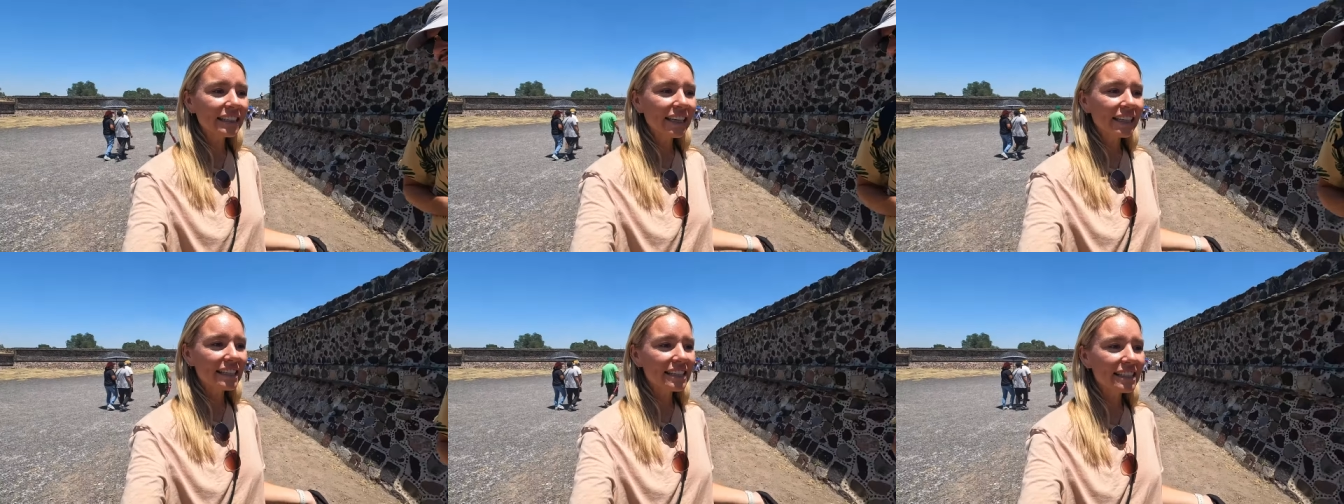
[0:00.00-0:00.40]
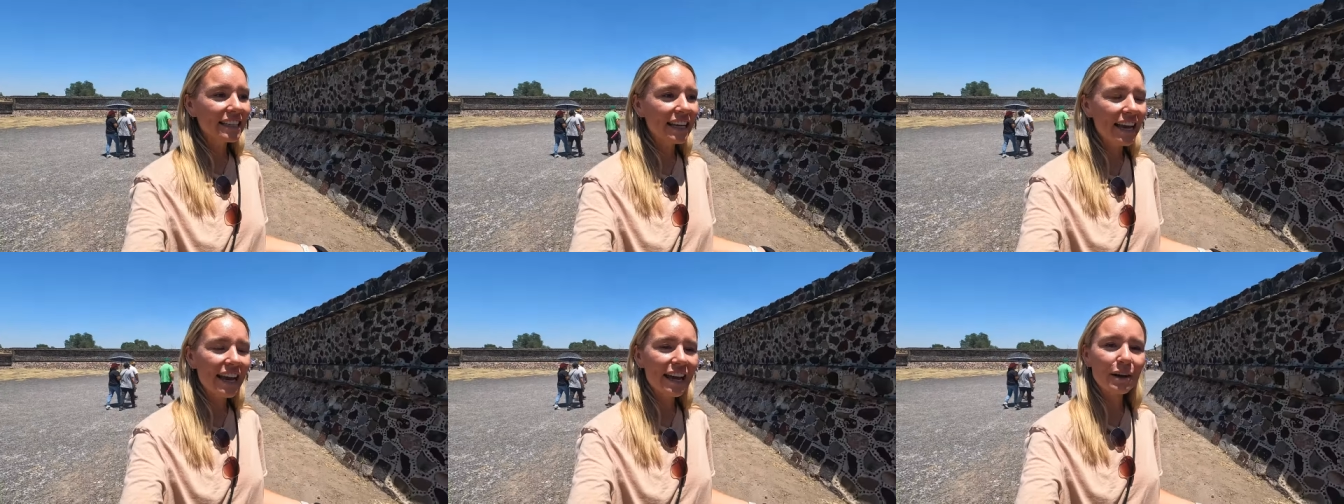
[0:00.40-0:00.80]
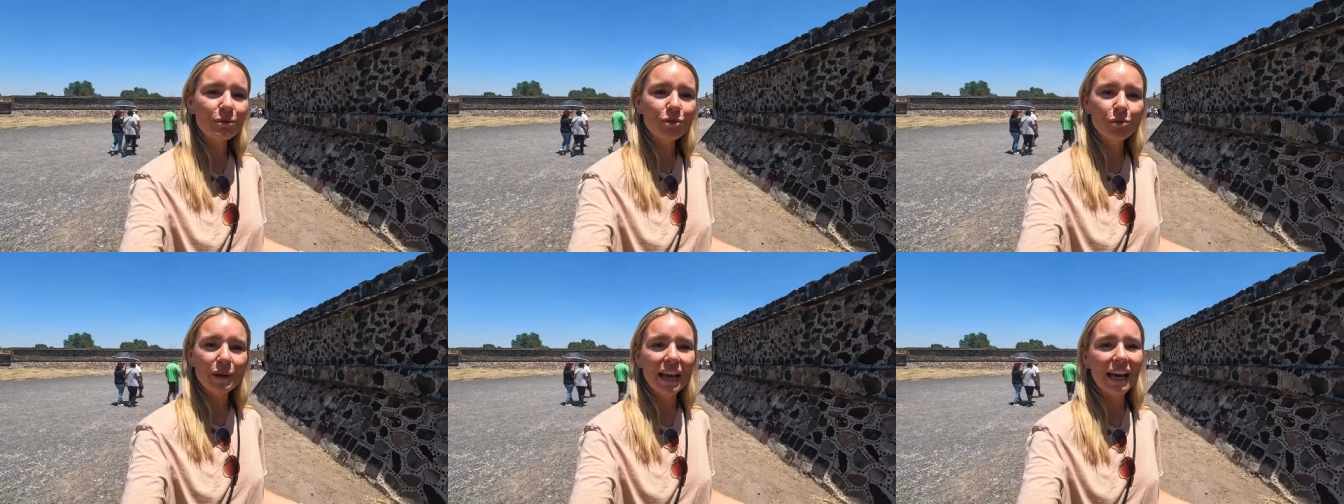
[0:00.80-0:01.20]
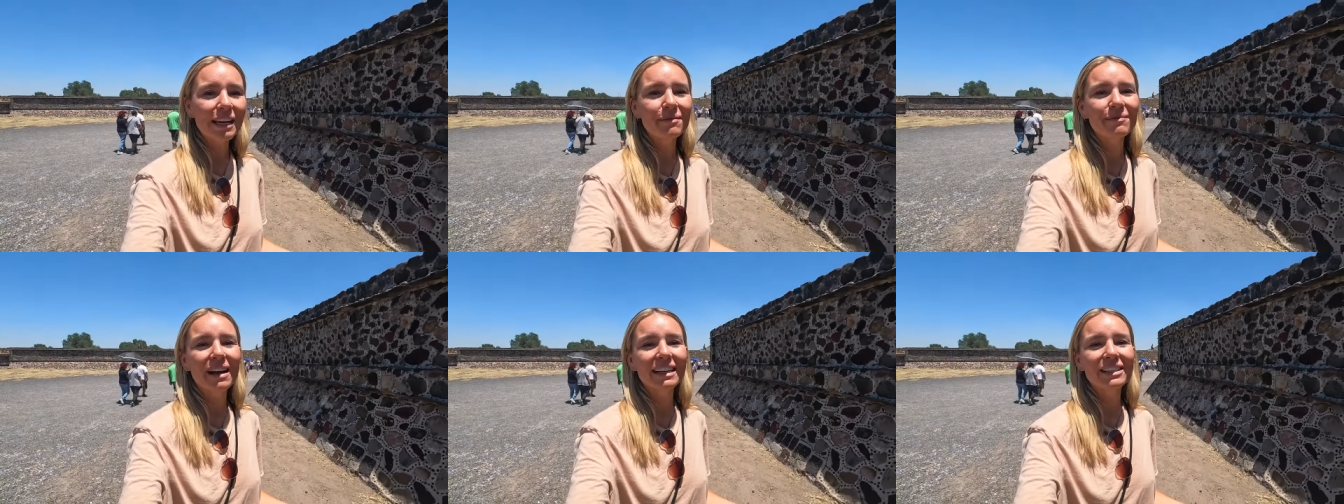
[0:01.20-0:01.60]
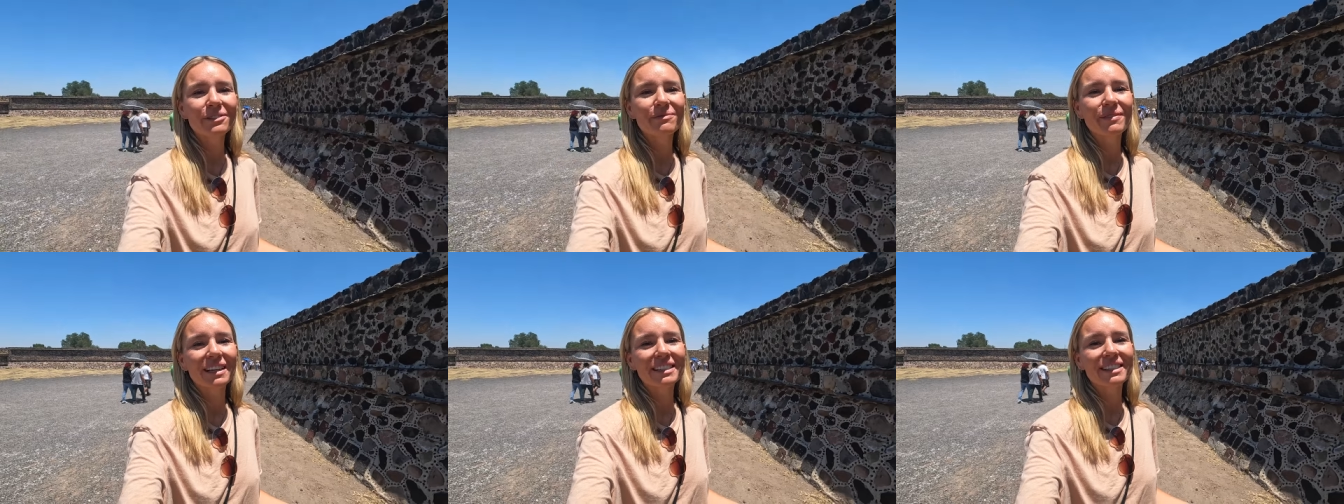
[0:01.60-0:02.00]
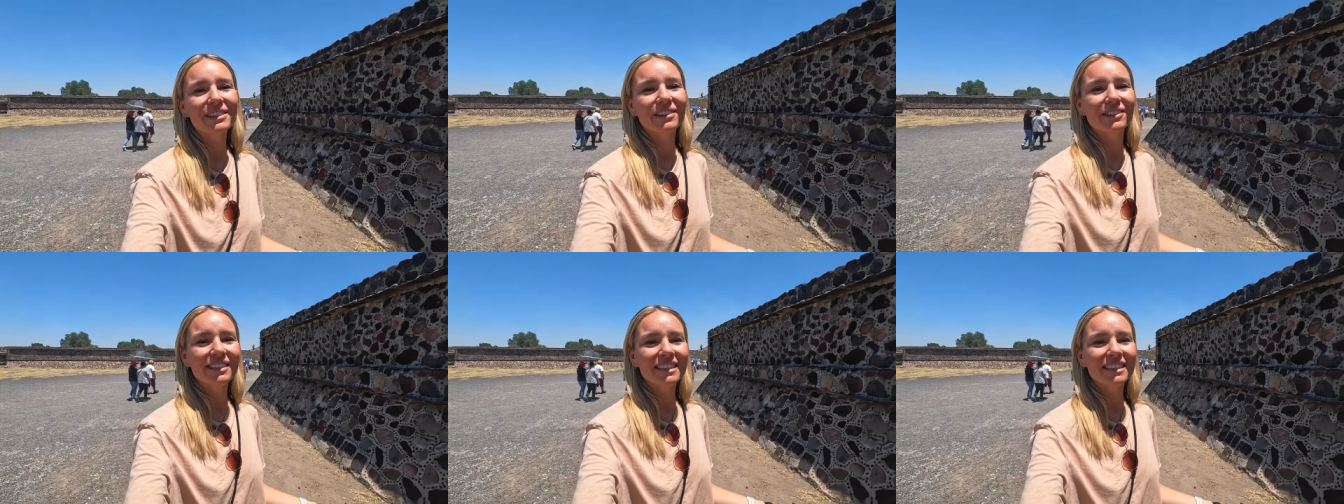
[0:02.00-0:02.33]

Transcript: Later today we'll be heading back to Mexico